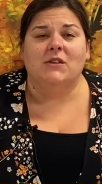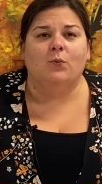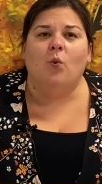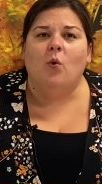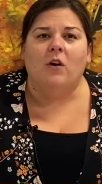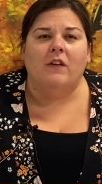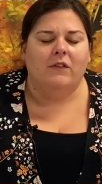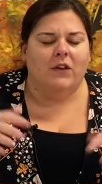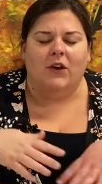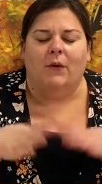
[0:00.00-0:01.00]
The
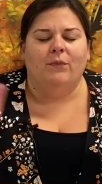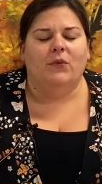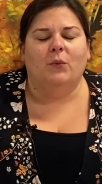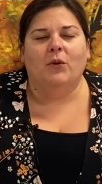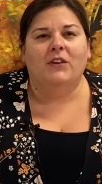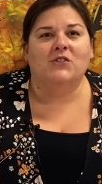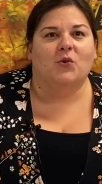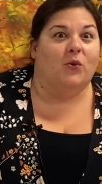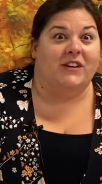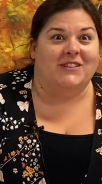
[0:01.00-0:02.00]
world is
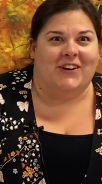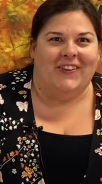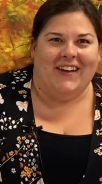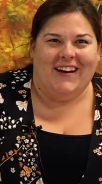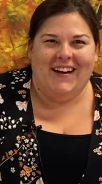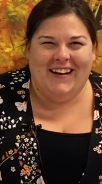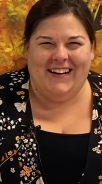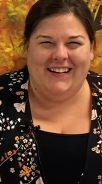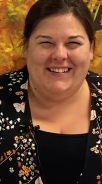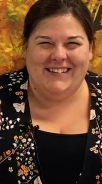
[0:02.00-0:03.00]
your oyster in
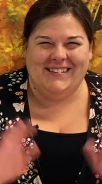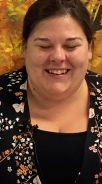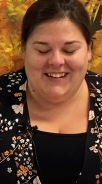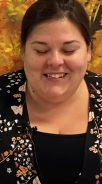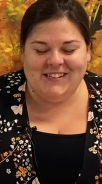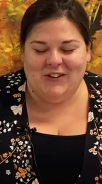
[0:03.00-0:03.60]
that sense.